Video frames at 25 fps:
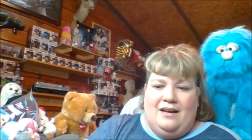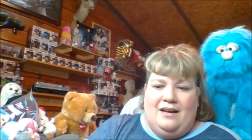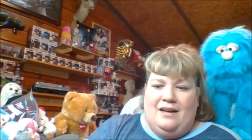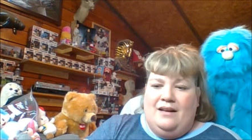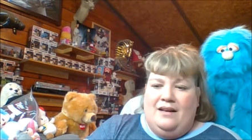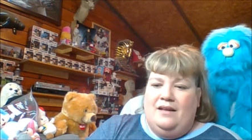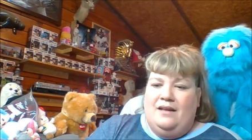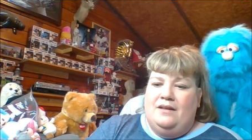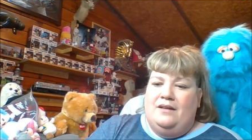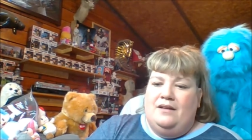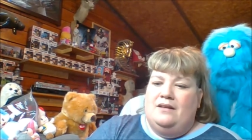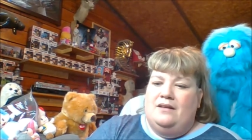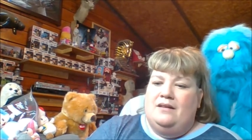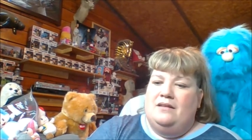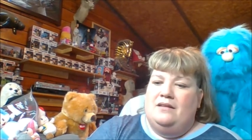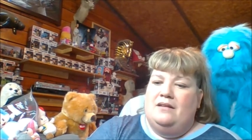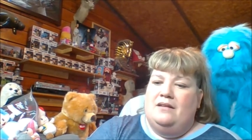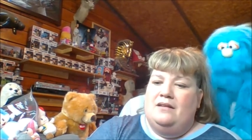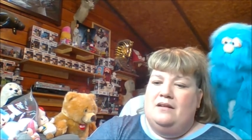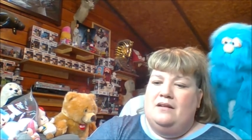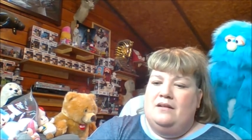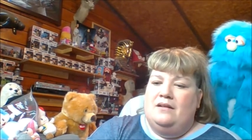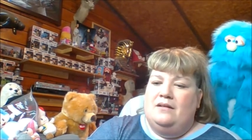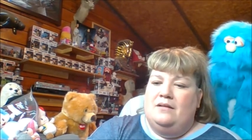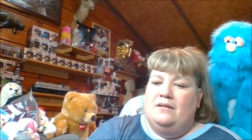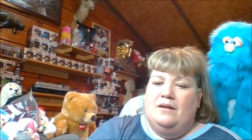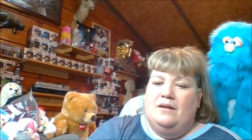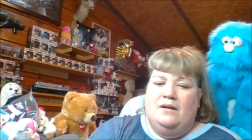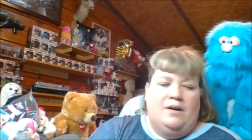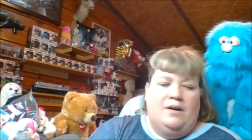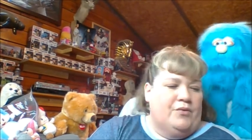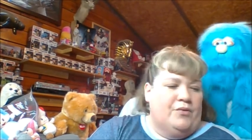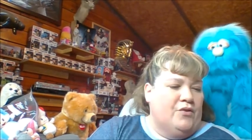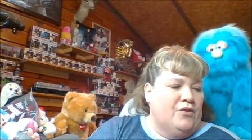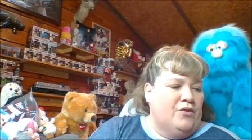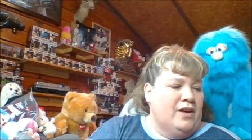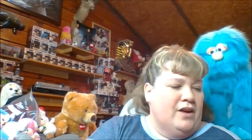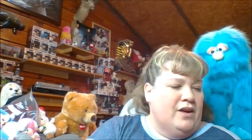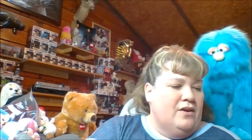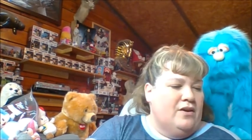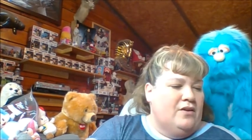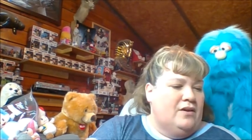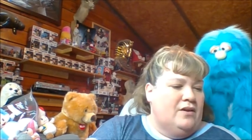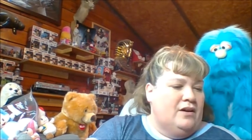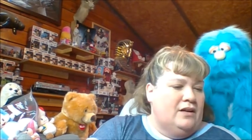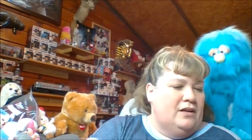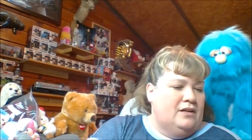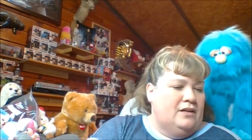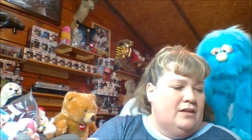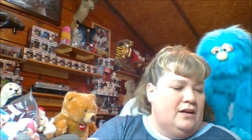and I was looking
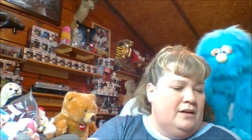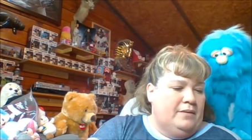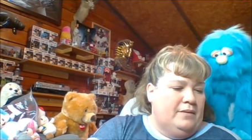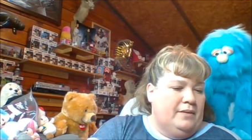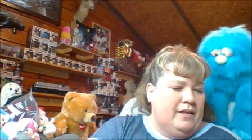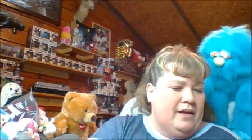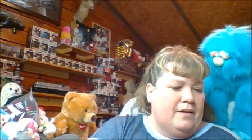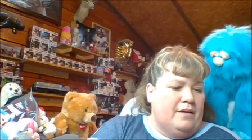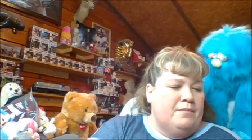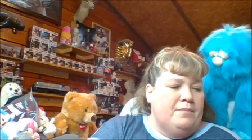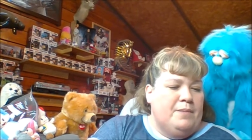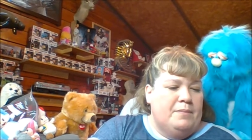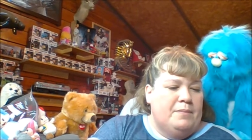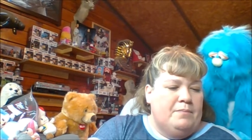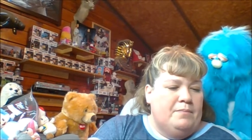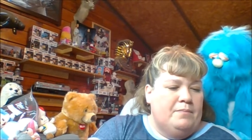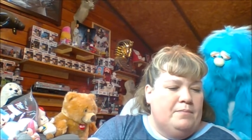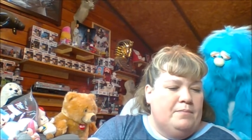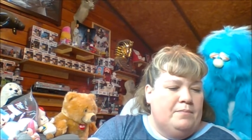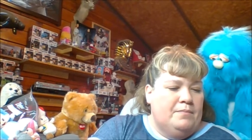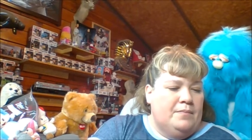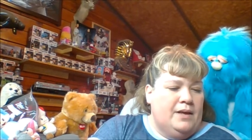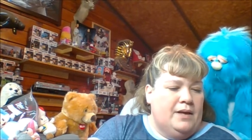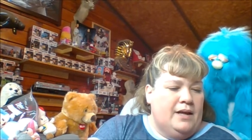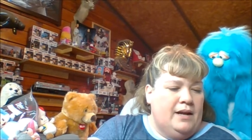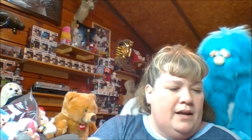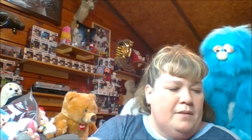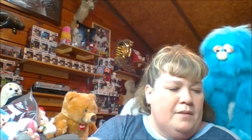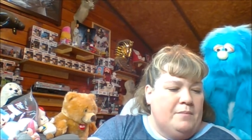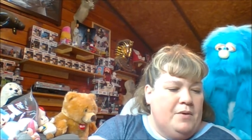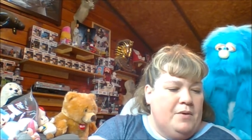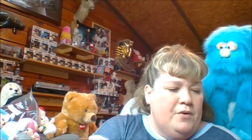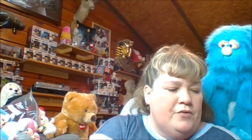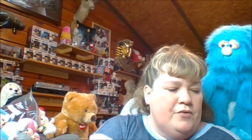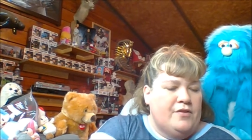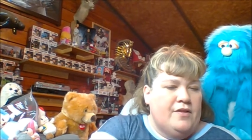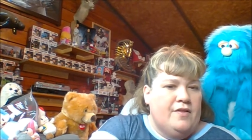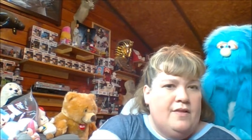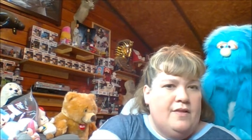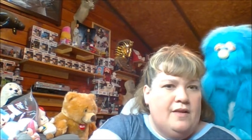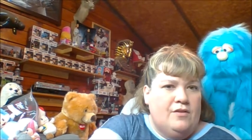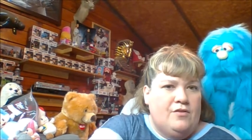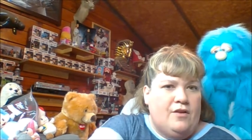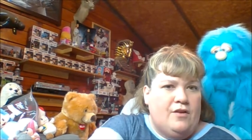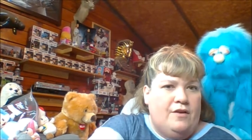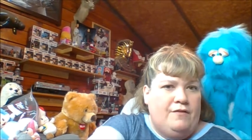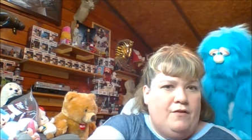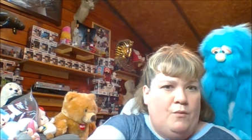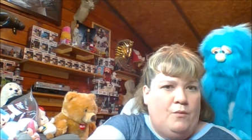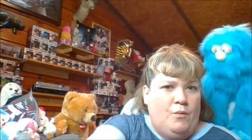on, like I've been getting most of these off of